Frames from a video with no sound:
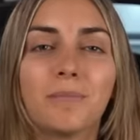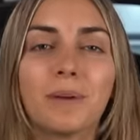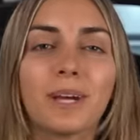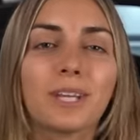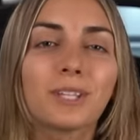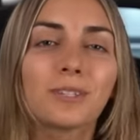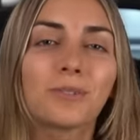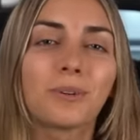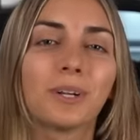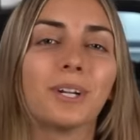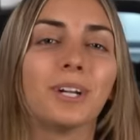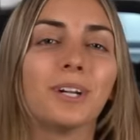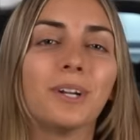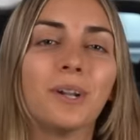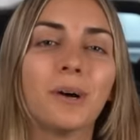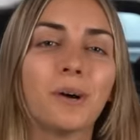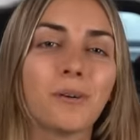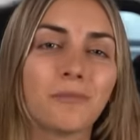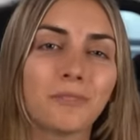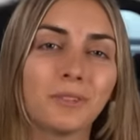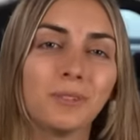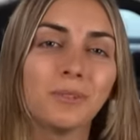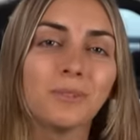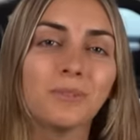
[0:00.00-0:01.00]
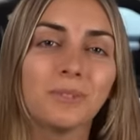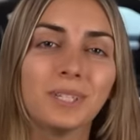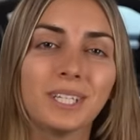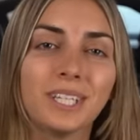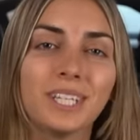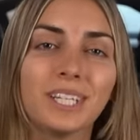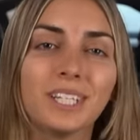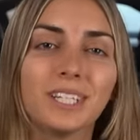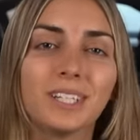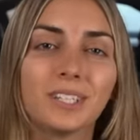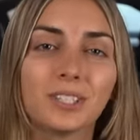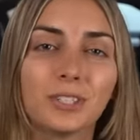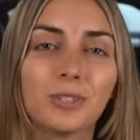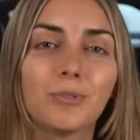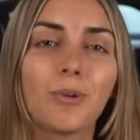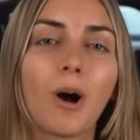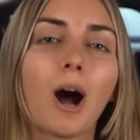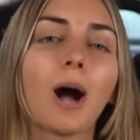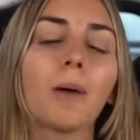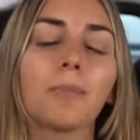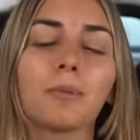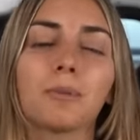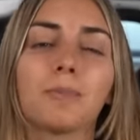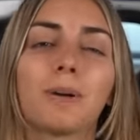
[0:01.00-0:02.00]
best way to know if you need to
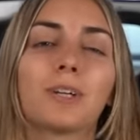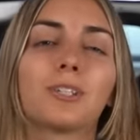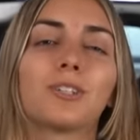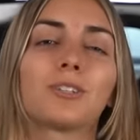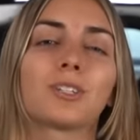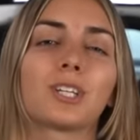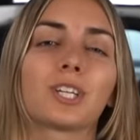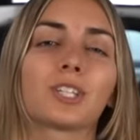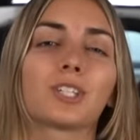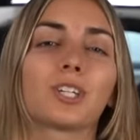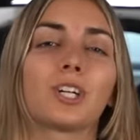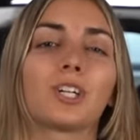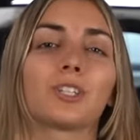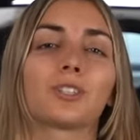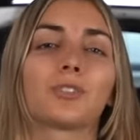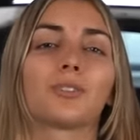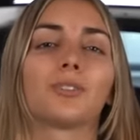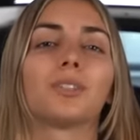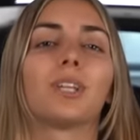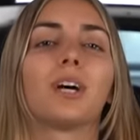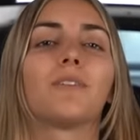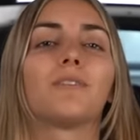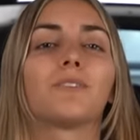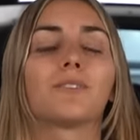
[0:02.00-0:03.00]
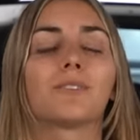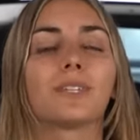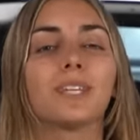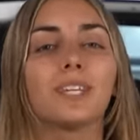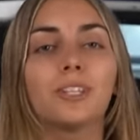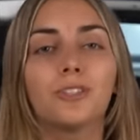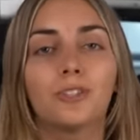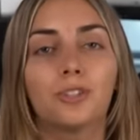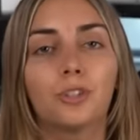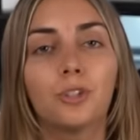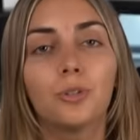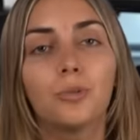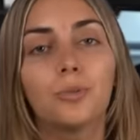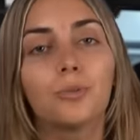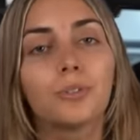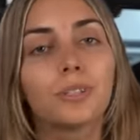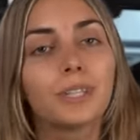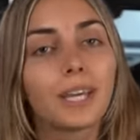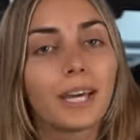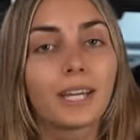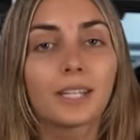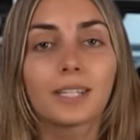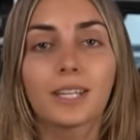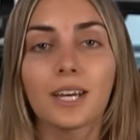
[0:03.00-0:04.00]
optimize your testosterone levels is to
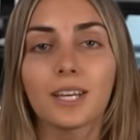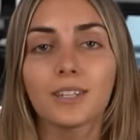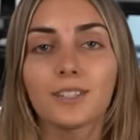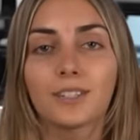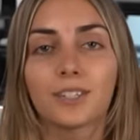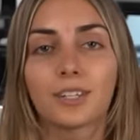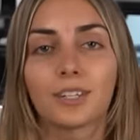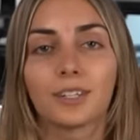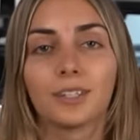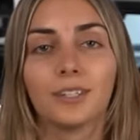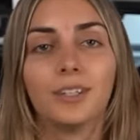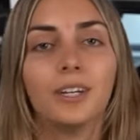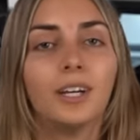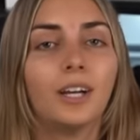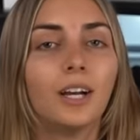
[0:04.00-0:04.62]
get tested.